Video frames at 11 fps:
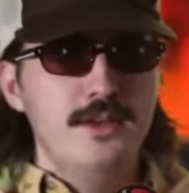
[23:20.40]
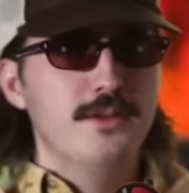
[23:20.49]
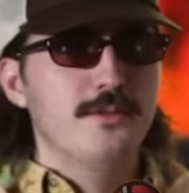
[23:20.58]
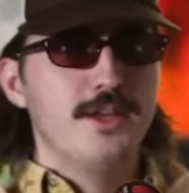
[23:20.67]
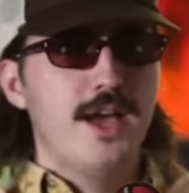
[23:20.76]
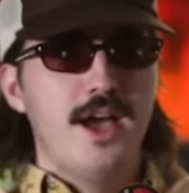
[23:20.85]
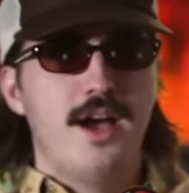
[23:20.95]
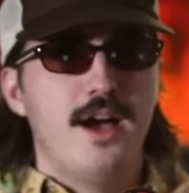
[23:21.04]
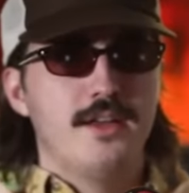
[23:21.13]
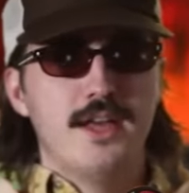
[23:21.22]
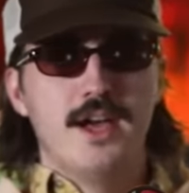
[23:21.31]
yeah,
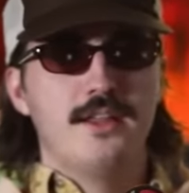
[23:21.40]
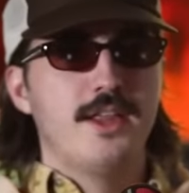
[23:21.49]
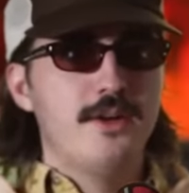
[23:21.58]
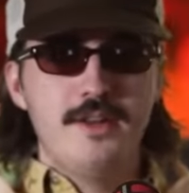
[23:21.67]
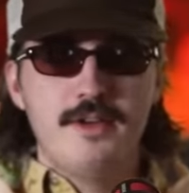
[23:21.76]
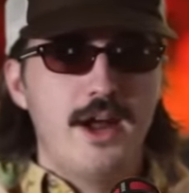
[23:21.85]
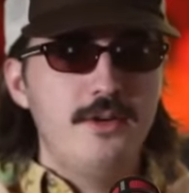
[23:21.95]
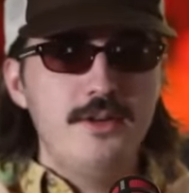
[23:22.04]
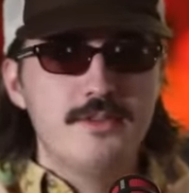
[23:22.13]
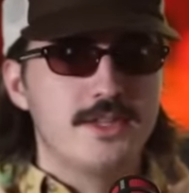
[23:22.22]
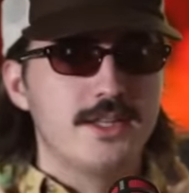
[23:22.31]
yeah. They don't even. I don't
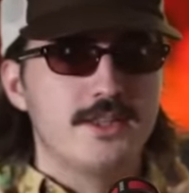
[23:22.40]
even think they